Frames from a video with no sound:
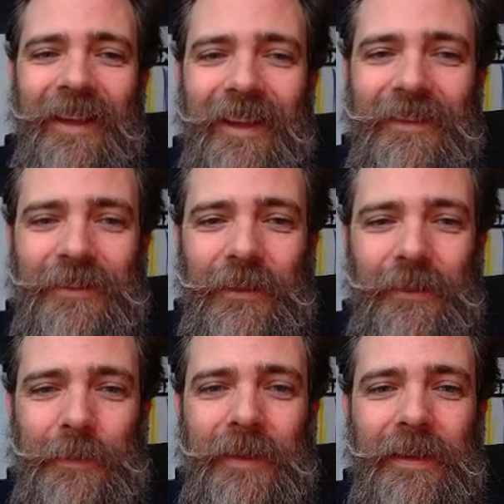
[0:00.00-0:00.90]
so
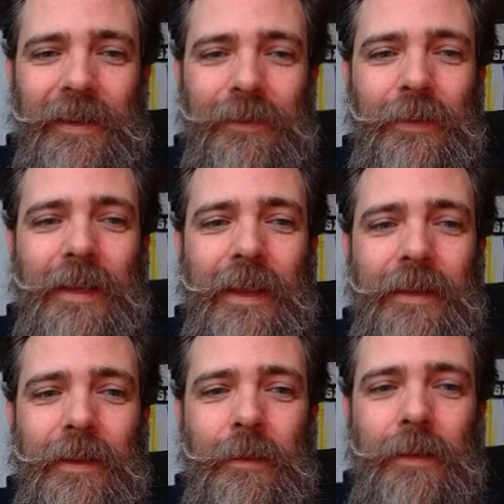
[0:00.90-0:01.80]

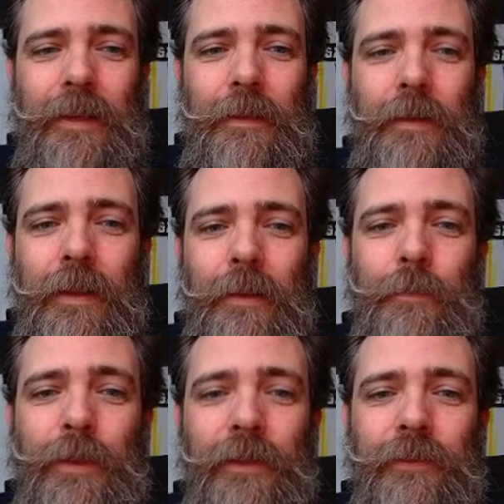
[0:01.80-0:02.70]
he
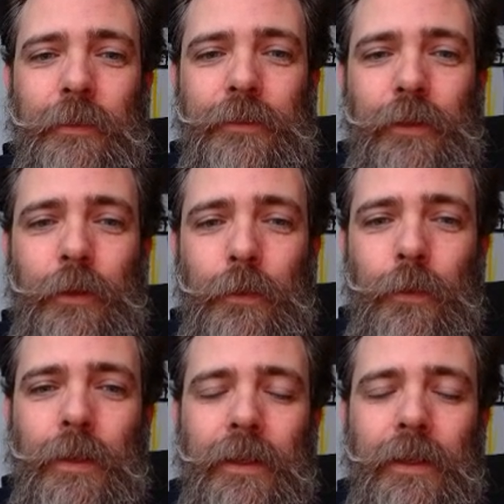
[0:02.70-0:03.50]
built from two